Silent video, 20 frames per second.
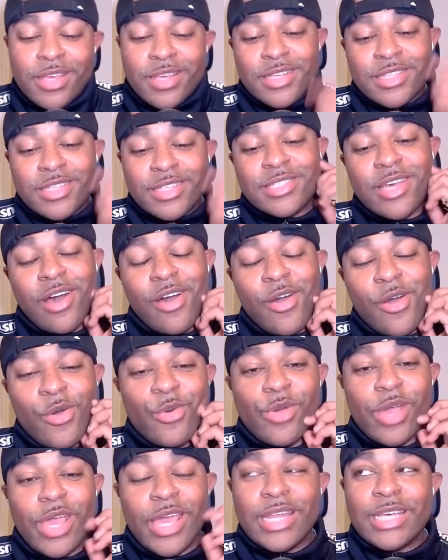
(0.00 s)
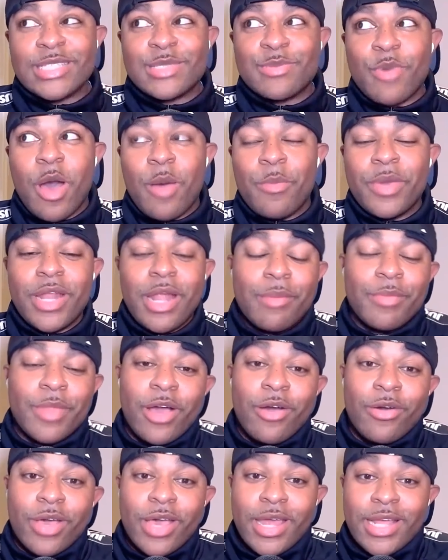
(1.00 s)
So in this moment, I'm
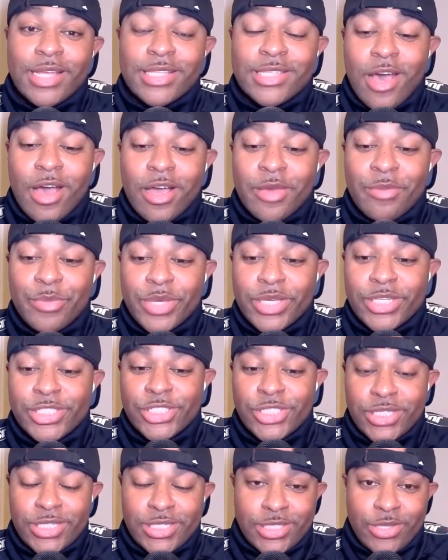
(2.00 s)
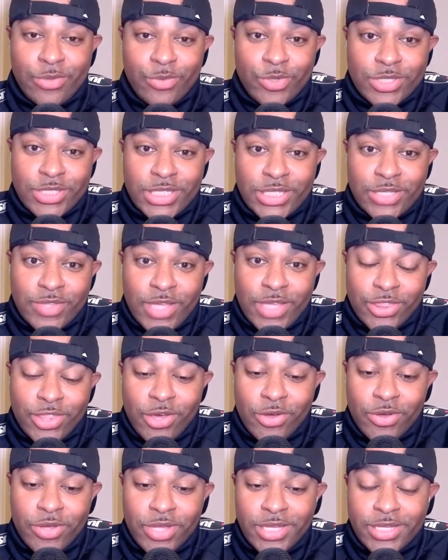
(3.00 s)
like, okay, they talking big shit. So we'll see if they
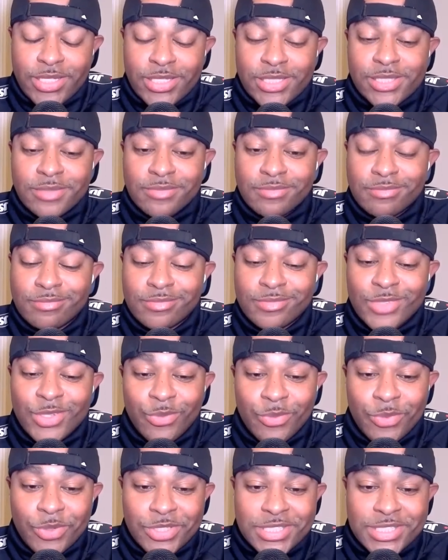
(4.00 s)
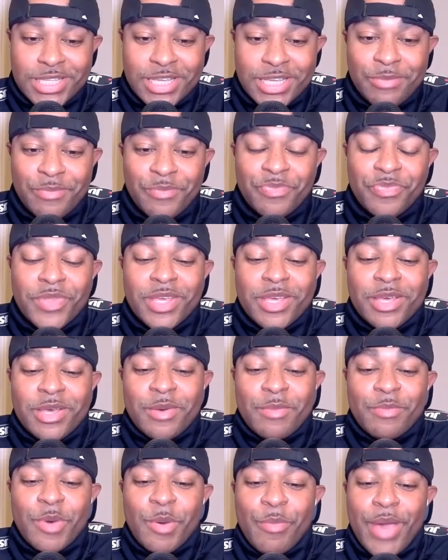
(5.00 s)
throw hands. We'll see.
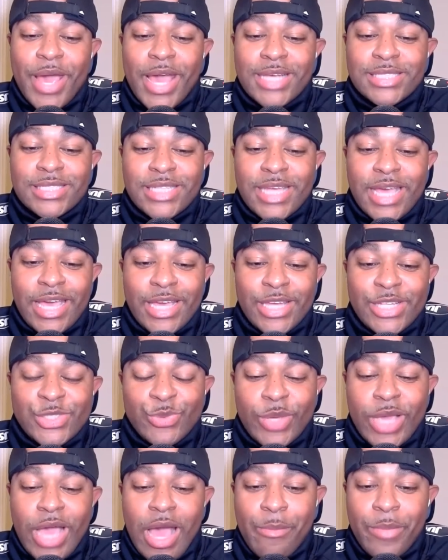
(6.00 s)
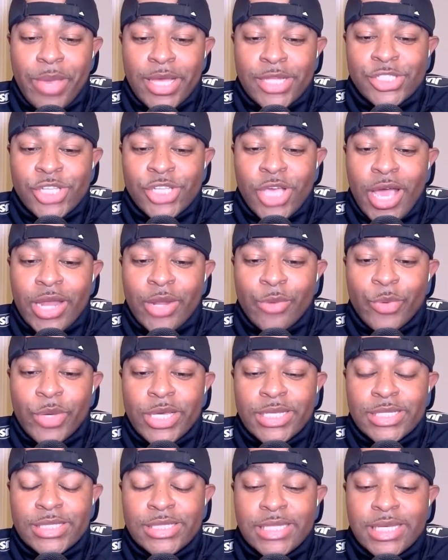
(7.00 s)
But backstage, we got Mangina with
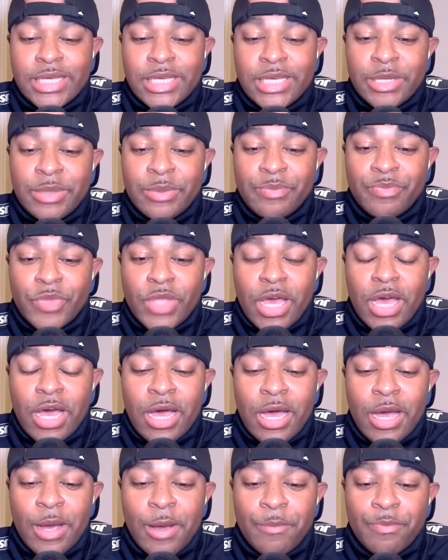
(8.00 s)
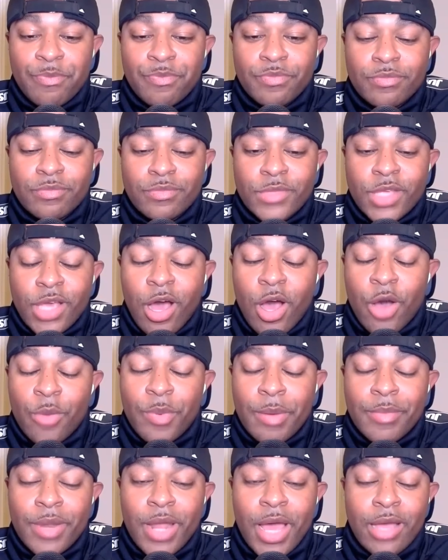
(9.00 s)
his team. Um, I hope
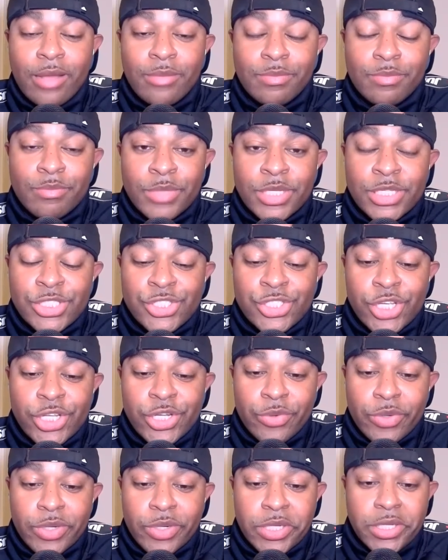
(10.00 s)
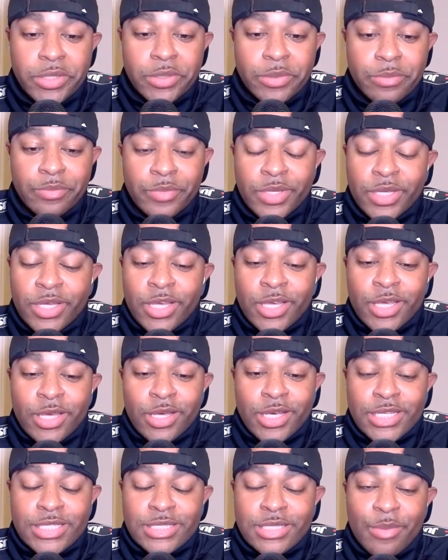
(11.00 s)
I'm not misgendering him
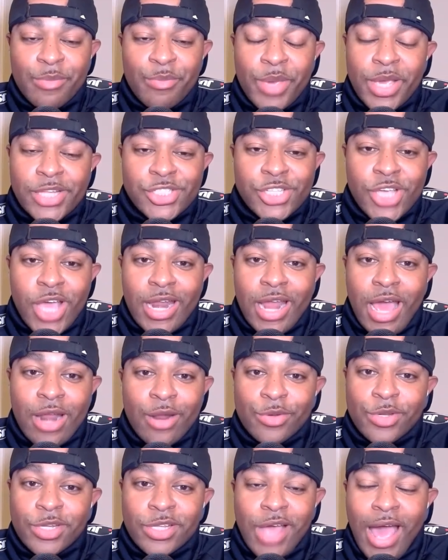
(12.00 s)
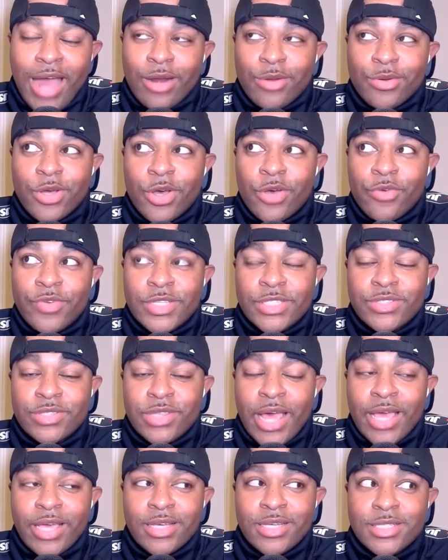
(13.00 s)
because Mangina, I don't, I don't know if he's
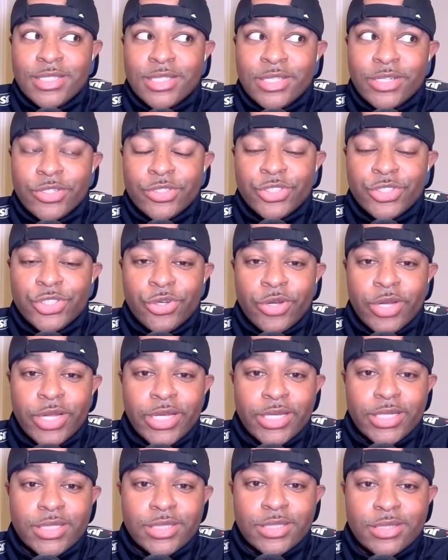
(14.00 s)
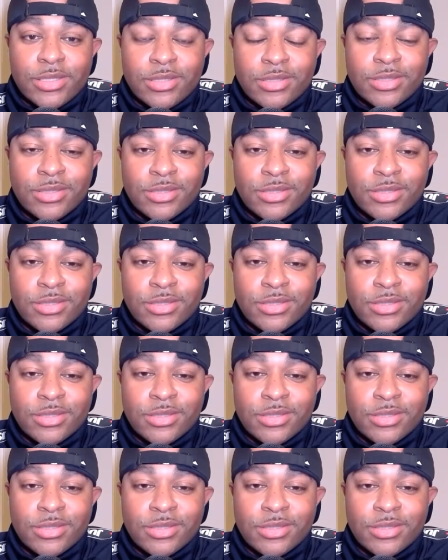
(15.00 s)
like considered trans